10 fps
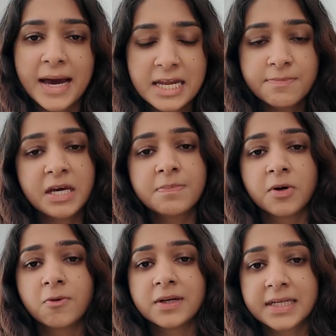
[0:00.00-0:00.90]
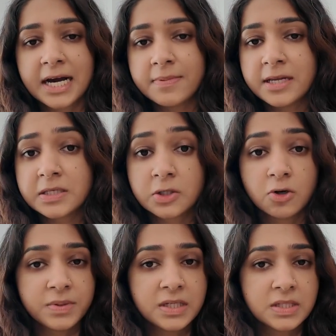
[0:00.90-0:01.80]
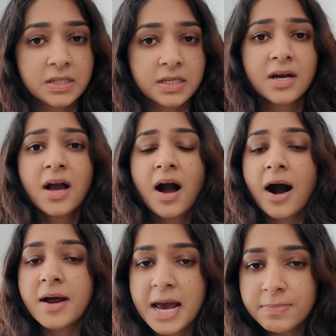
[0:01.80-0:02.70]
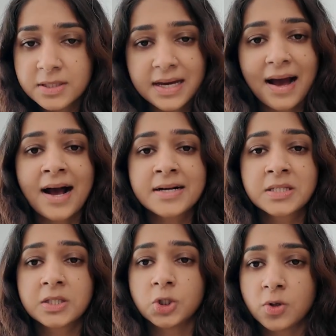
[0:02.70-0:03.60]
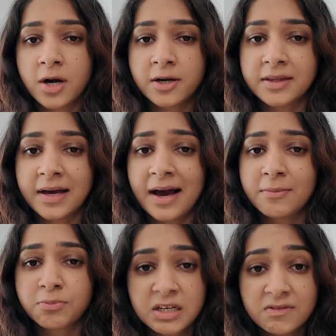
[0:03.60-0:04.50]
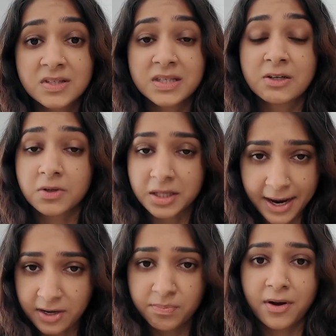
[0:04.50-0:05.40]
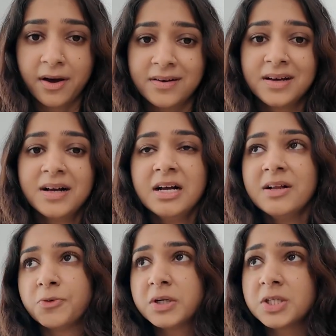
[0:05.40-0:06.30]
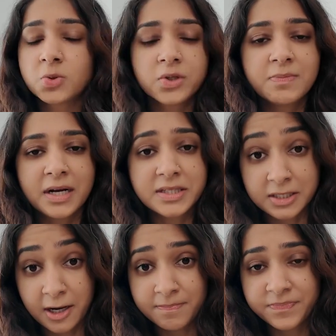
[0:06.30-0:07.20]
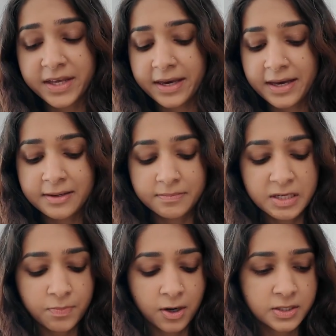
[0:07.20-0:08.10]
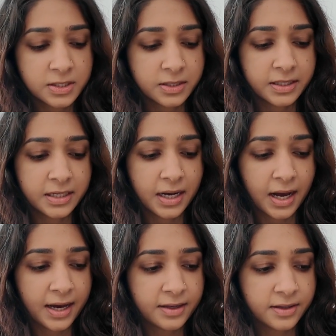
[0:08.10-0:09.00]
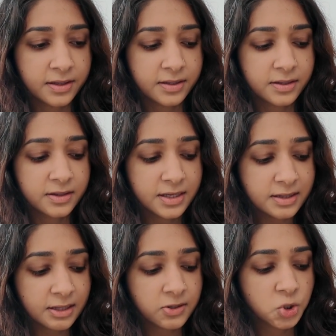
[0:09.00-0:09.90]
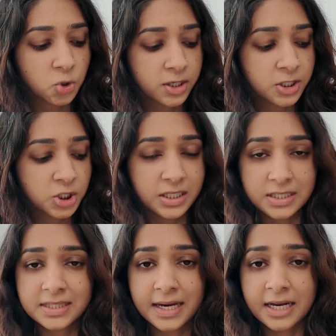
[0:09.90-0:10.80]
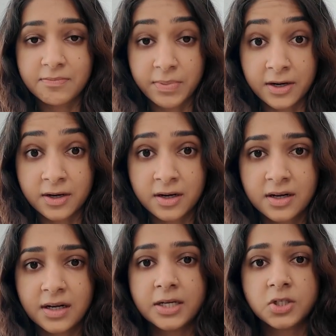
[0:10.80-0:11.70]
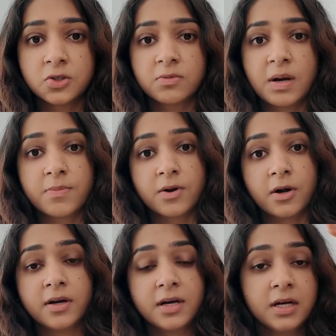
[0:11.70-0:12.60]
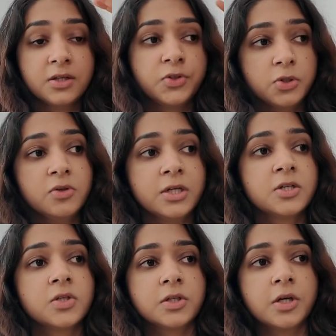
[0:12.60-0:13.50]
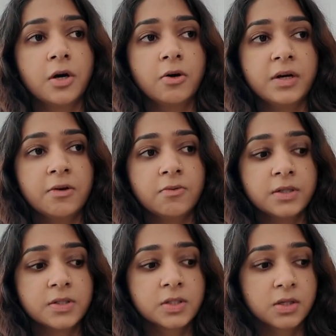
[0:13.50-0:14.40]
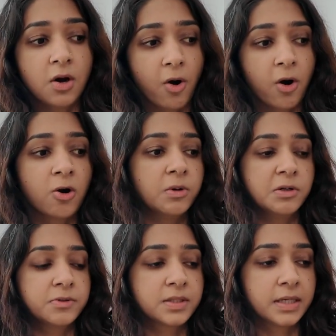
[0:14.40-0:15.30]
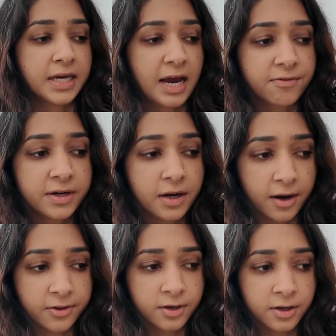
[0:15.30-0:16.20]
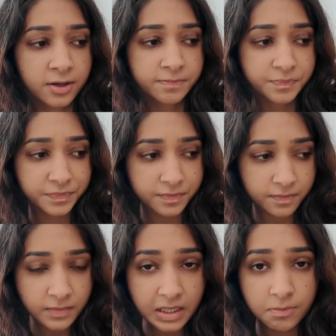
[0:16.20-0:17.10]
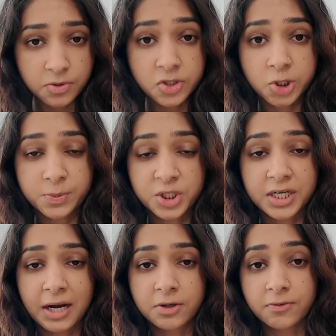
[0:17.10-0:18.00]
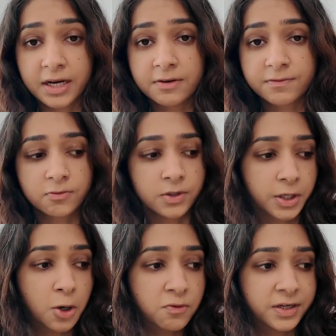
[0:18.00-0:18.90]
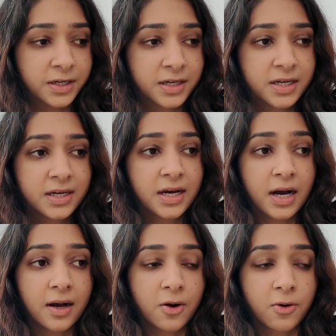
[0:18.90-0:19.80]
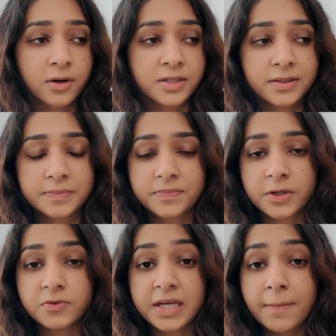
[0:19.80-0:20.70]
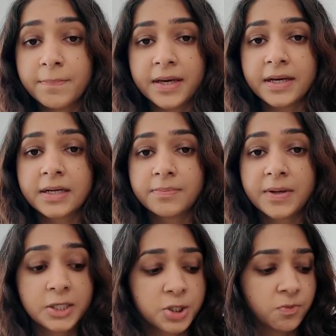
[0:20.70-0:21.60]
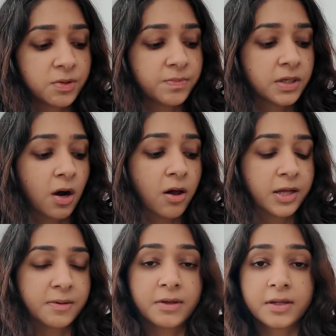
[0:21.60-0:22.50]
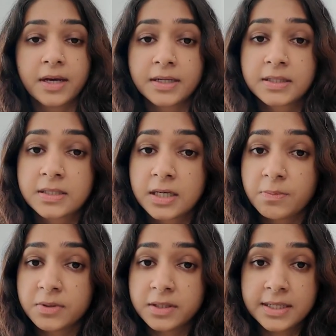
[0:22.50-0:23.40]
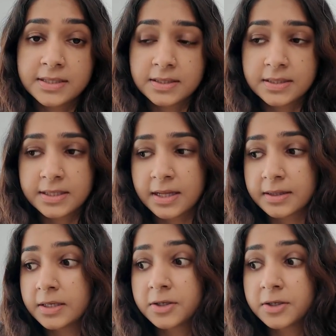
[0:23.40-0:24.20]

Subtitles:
many people with diabetes and obesity unable to access a drug that had previously relied upon, which is really messed up. And me personally, I think that the shortage is getting better. I do remember 2 years ago, it was horrible. It was like every other prescription I would write for Wegovy or Ozempic, a patient would be calling me the next couple of days and say that they